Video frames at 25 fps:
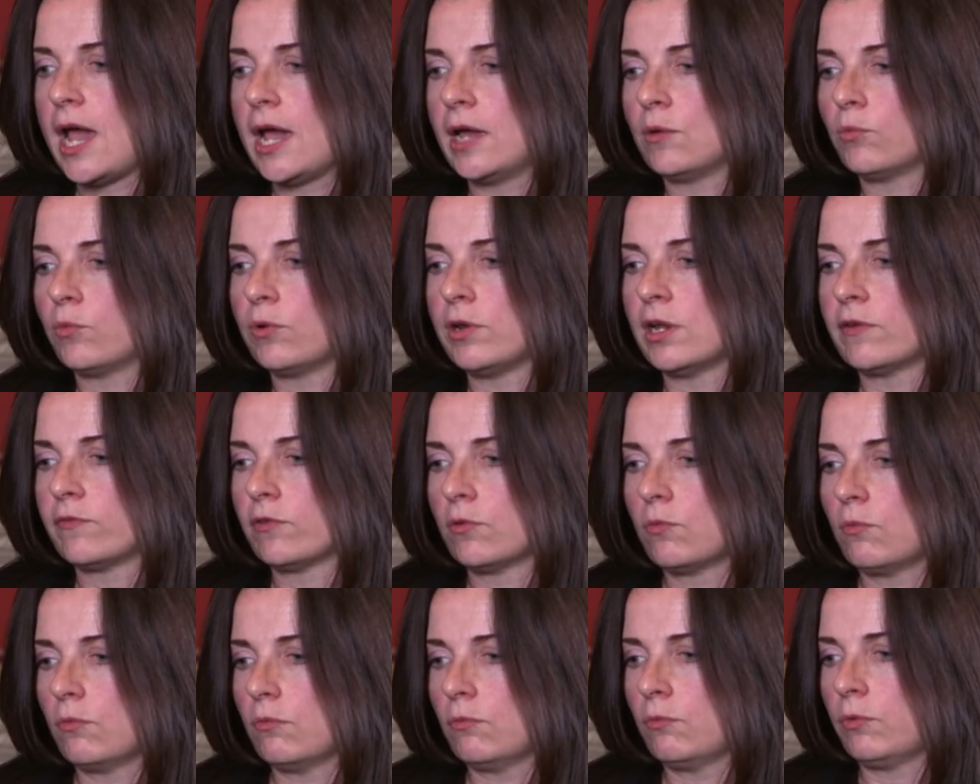and we're
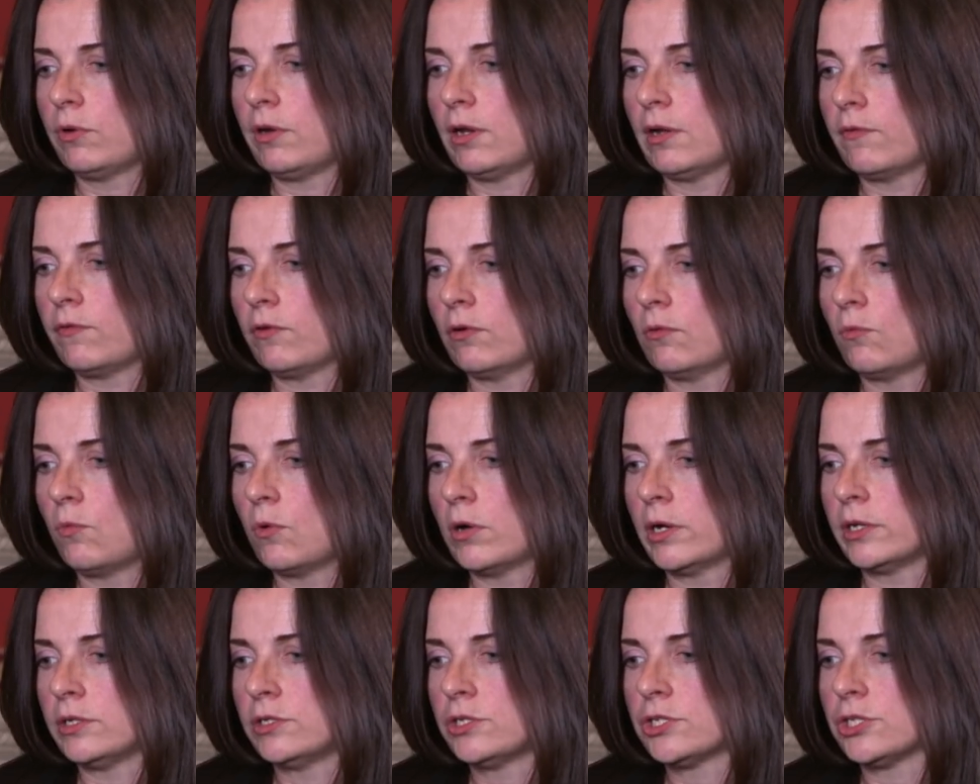never
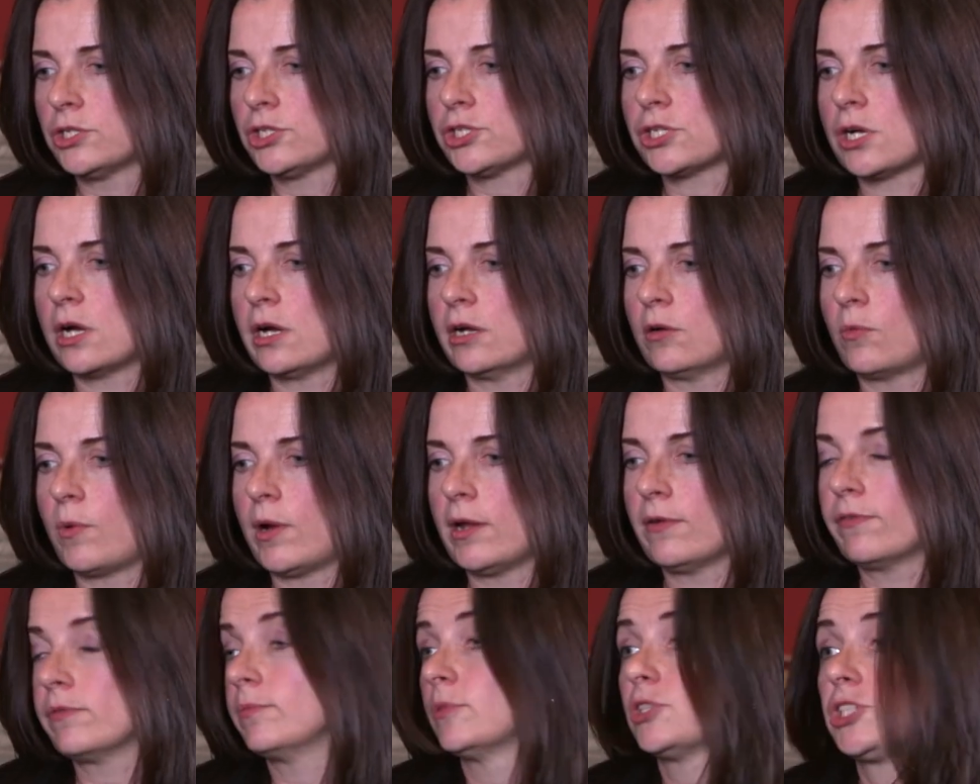one to shy away
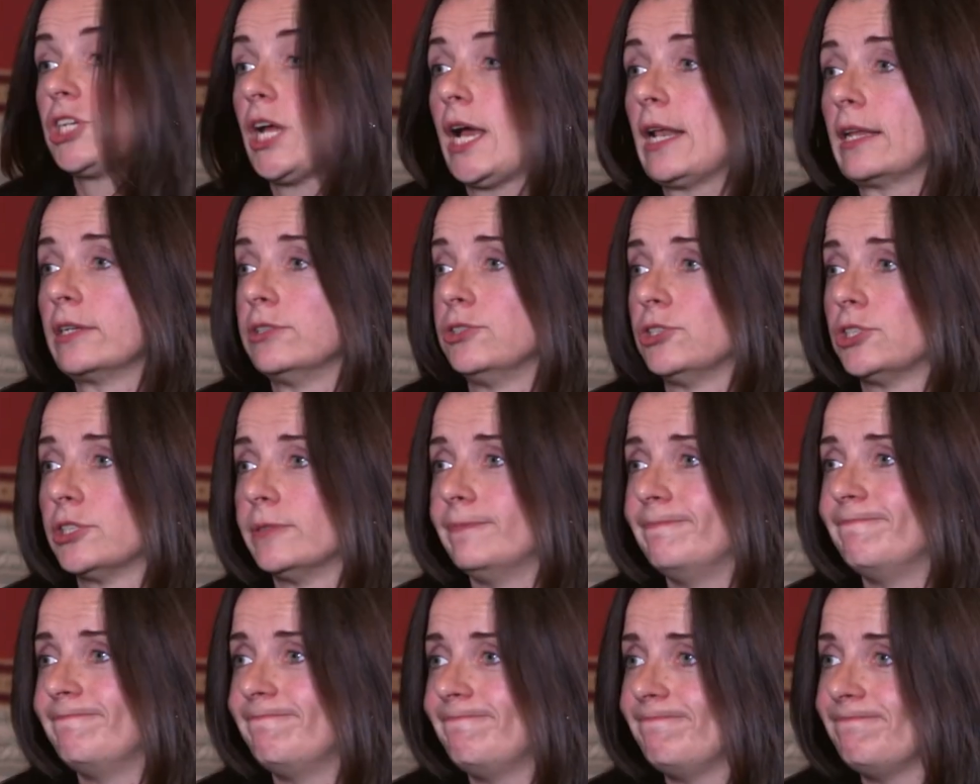from a challenge.
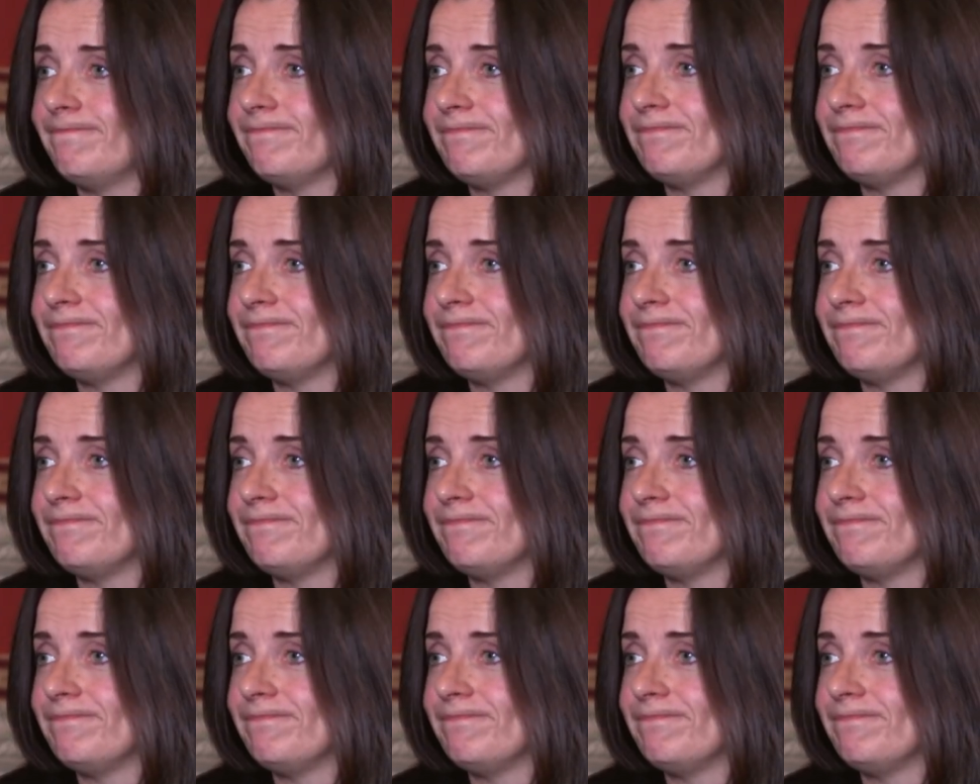Yeah,